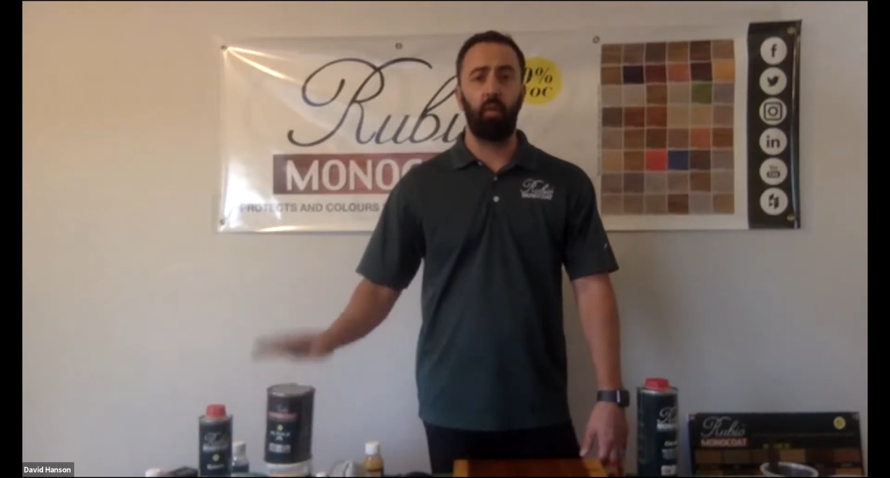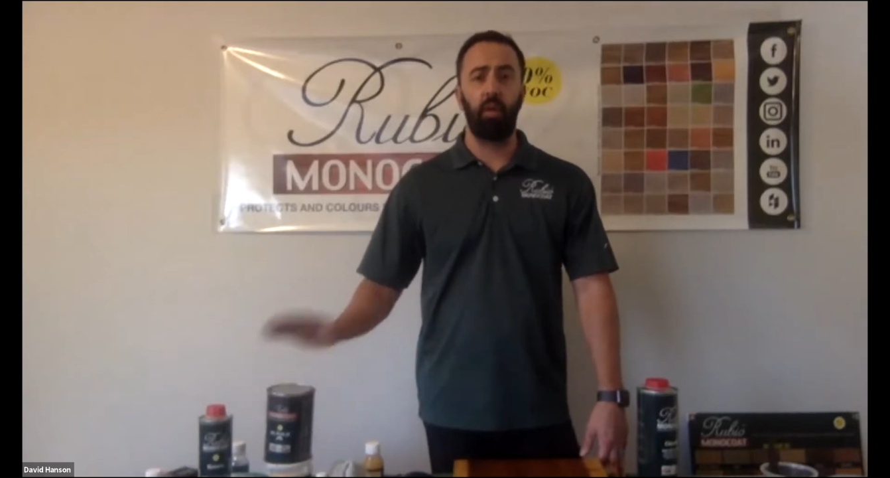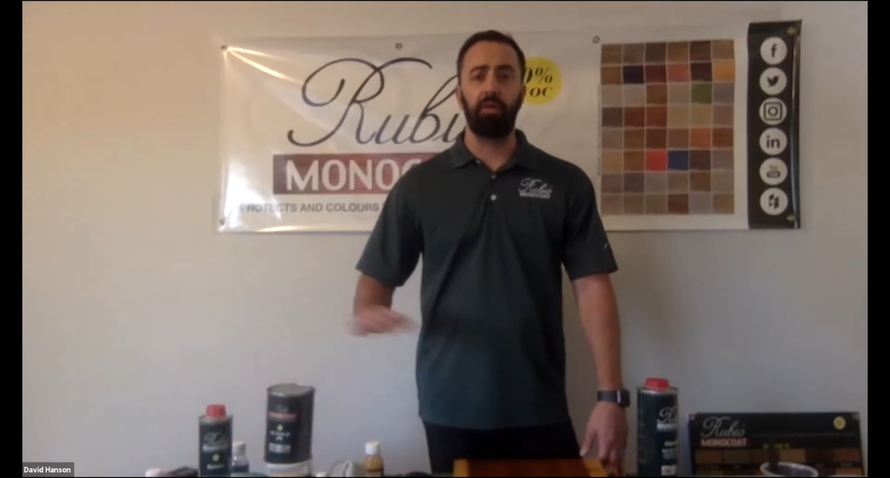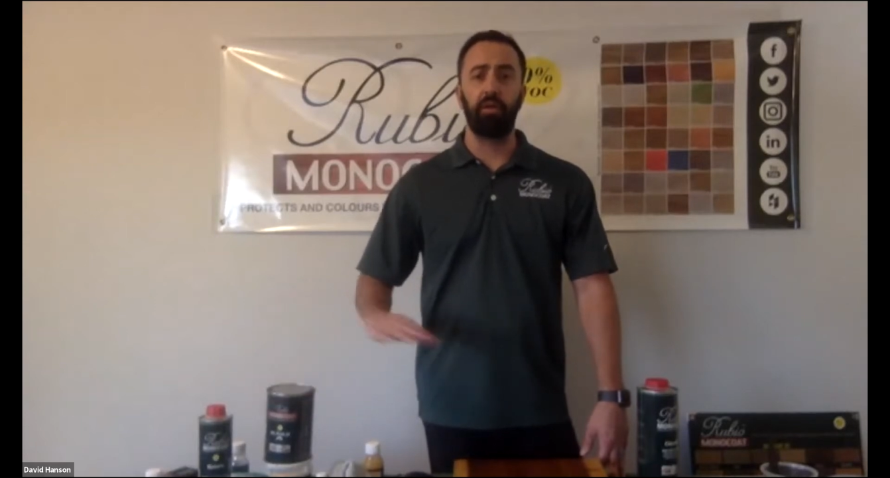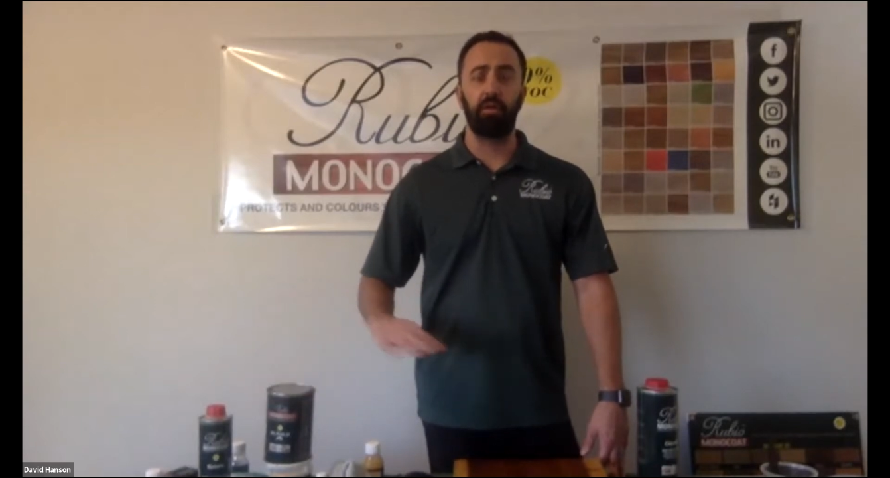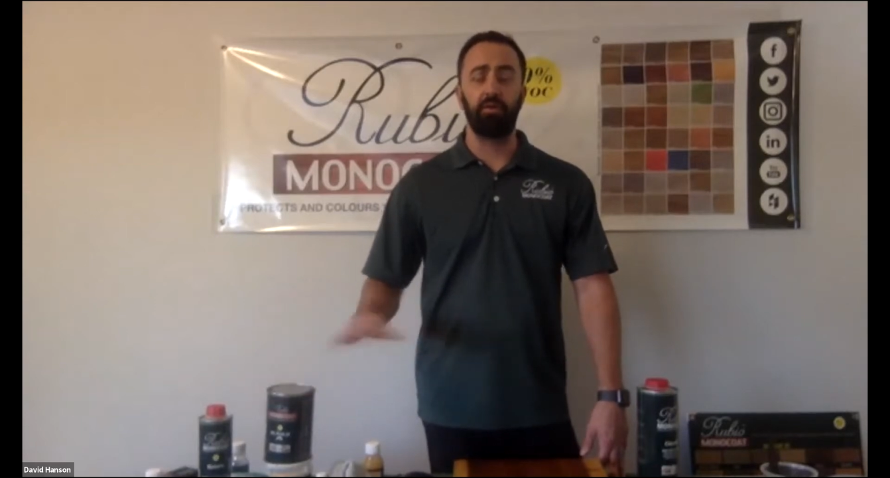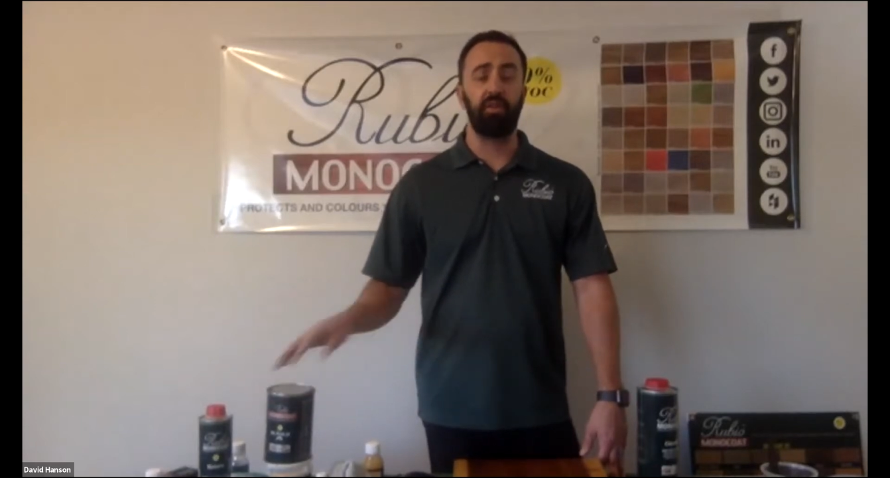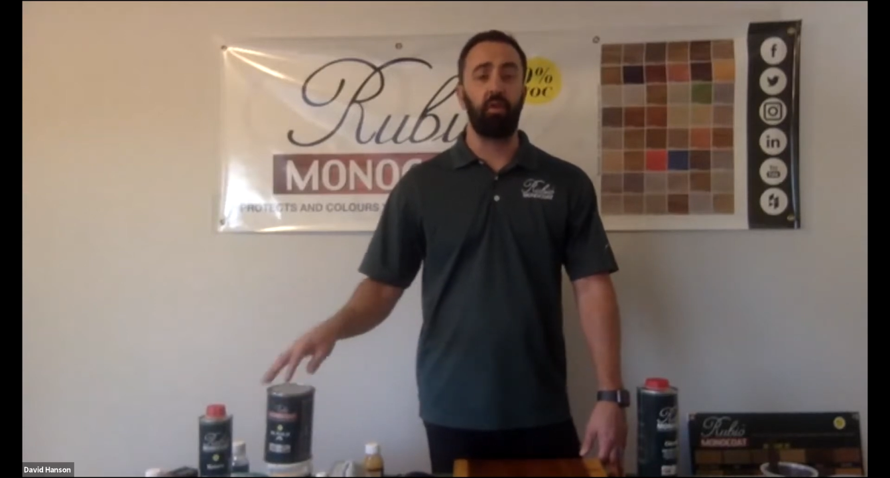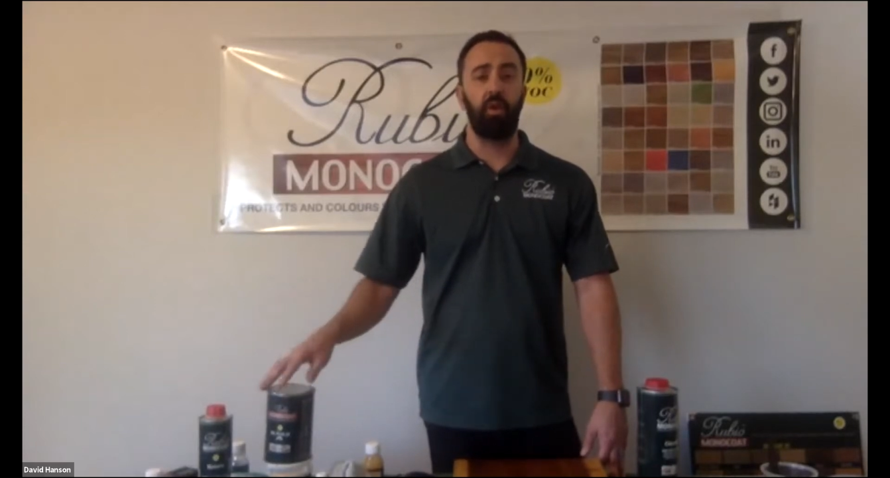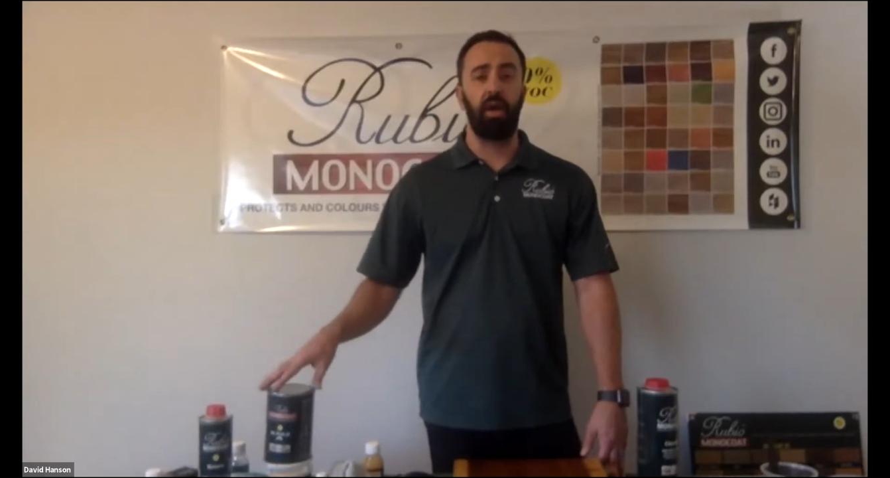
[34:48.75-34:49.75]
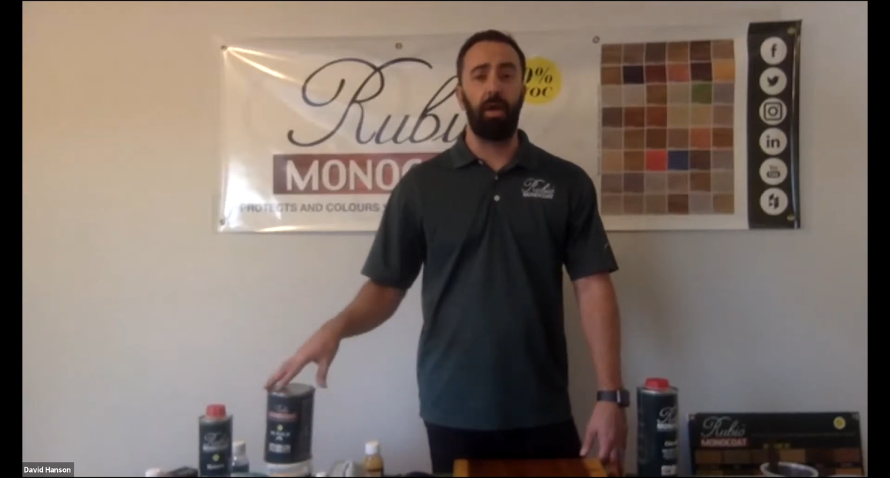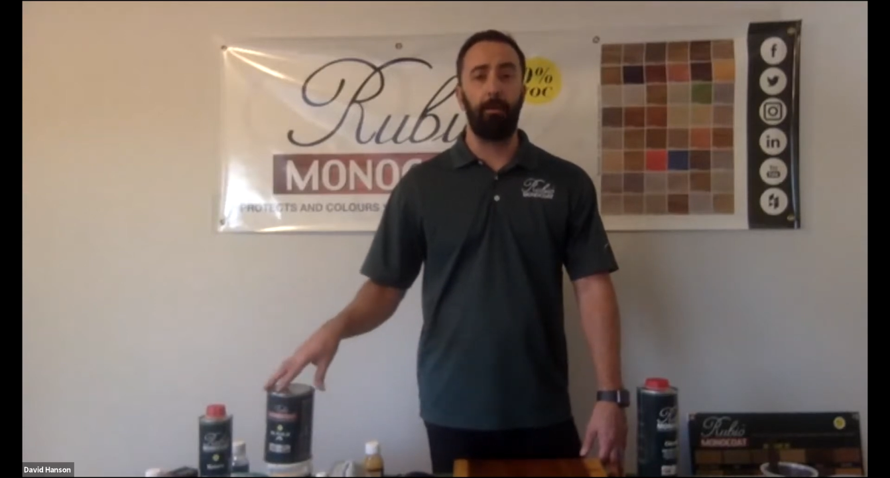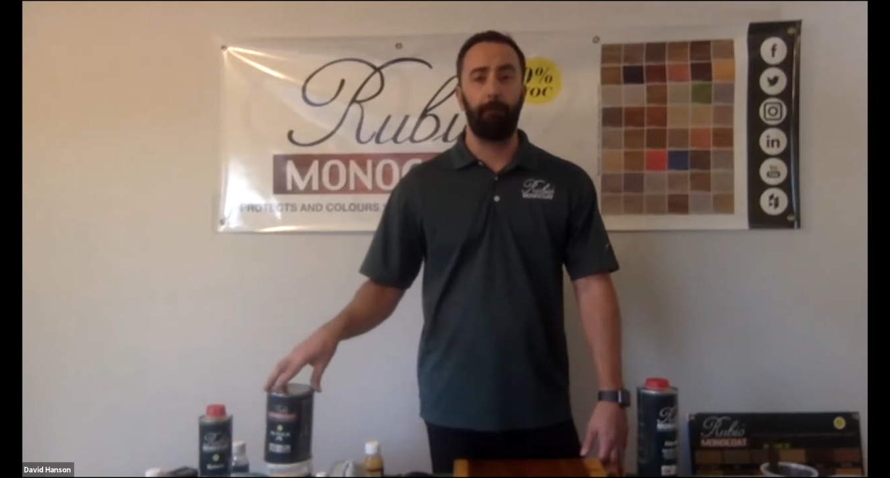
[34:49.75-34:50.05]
whether you use it or not.